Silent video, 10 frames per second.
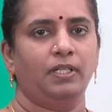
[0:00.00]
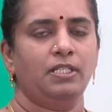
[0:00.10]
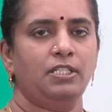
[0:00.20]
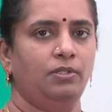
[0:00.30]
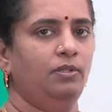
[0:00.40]

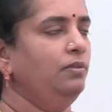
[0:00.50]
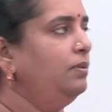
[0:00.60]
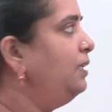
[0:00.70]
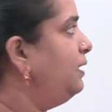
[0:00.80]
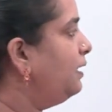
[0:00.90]
So,
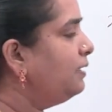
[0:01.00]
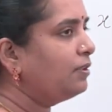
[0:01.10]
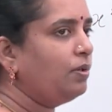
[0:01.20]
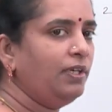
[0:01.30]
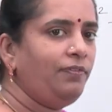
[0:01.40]
the
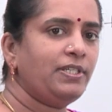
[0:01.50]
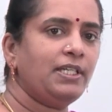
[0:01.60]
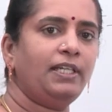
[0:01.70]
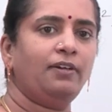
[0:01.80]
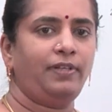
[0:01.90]

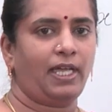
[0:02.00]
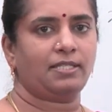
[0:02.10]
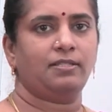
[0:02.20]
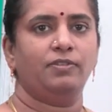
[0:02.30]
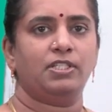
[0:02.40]
coefficient of
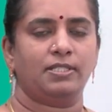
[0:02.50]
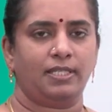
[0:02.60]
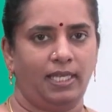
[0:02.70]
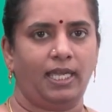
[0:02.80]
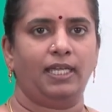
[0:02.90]
x, which is
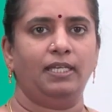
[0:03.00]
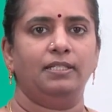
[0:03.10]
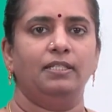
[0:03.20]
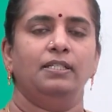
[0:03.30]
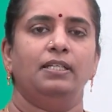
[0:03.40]
8,
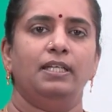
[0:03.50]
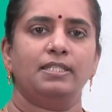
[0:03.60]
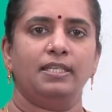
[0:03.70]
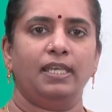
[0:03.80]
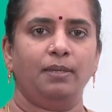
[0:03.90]

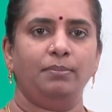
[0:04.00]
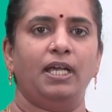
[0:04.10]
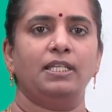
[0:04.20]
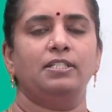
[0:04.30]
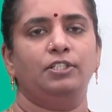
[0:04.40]
is named
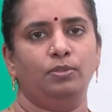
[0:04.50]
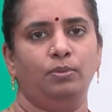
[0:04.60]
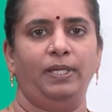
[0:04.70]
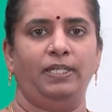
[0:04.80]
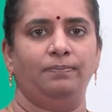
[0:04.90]
as
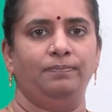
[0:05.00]
2b.